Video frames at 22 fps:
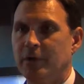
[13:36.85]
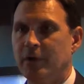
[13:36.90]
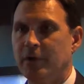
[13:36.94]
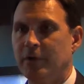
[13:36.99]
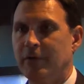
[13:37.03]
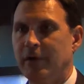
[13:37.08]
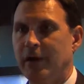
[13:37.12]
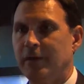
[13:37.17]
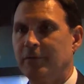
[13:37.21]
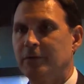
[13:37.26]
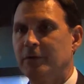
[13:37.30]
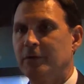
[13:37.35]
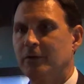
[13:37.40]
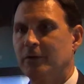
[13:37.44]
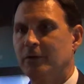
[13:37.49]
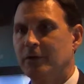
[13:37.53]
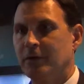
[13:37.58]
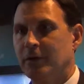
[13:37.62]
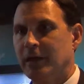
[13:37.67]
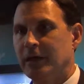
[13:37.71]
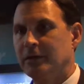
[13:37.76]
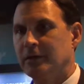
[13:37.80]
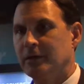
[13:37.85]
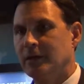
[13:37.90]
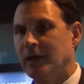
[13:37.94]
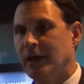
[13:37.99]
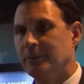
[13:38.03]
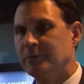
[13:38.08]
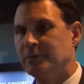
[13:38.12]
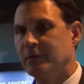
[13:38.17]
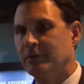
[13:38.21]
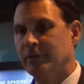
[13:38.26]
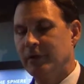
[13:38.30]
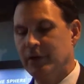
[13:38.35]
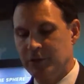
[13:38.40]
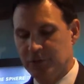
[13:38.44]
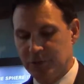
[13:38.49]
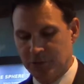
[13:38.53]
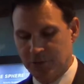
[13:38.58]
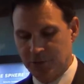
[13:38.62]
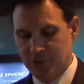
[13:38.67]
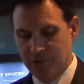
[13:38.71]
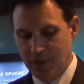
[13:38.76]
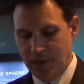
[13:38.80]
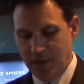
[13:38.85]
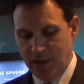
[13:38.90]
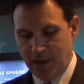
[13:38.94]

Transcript: aircraft that are collecting observations,